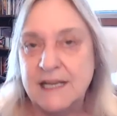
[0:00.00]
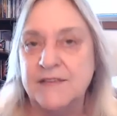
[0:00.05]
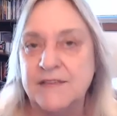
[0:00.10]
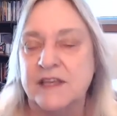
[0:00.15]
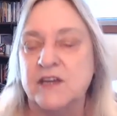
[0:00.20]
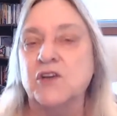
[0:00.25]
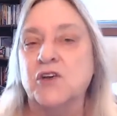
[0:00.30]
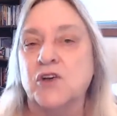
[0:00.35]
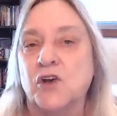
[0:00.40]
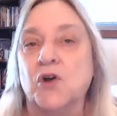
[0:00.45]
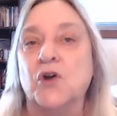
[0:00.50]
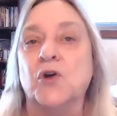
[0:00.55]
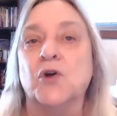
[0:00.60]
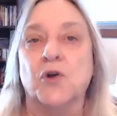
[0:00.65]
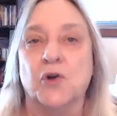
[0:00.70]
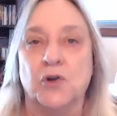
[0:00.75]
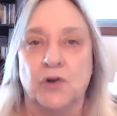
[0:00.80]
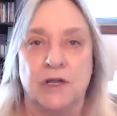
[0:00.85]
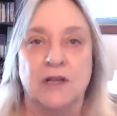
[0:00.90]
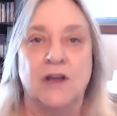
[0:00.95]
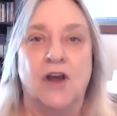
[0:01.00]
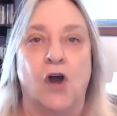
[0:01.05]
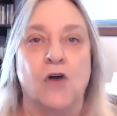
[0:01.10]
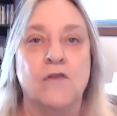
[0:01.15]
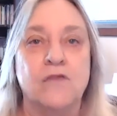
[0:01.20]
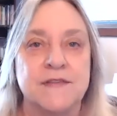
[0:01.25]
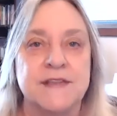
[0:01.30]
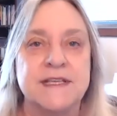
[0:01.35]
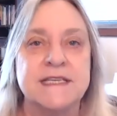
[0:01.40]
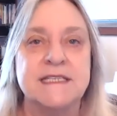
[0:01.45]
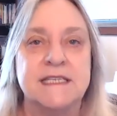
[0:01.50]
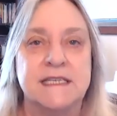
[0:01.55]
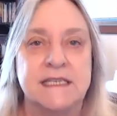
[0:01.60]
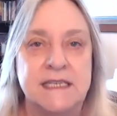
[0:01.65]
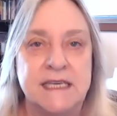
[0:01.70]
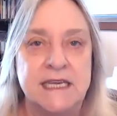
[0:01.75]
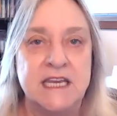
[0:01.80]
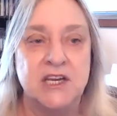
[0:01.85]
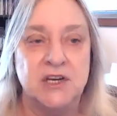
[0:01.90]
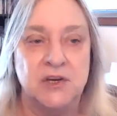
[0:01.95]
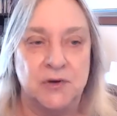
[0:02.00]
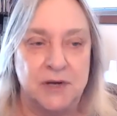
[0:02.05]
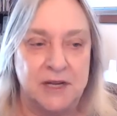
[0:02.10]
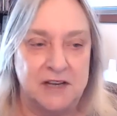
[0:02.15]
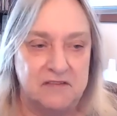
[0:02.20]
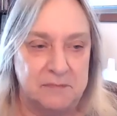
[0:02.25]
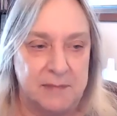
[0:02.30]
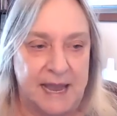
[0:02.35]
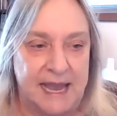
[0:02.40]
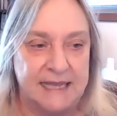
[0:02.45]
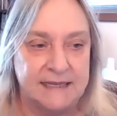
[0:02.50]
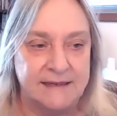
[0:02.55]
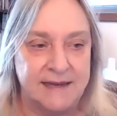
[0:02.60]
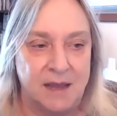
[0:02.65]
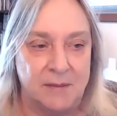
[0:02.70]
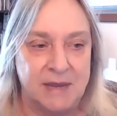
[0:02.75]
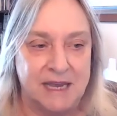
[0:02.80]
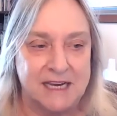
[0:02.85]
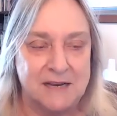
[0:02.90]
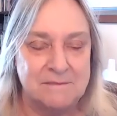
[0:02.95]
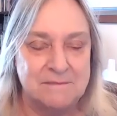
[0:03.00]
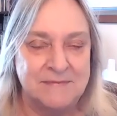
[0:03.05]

that occurred over this year of pandemic.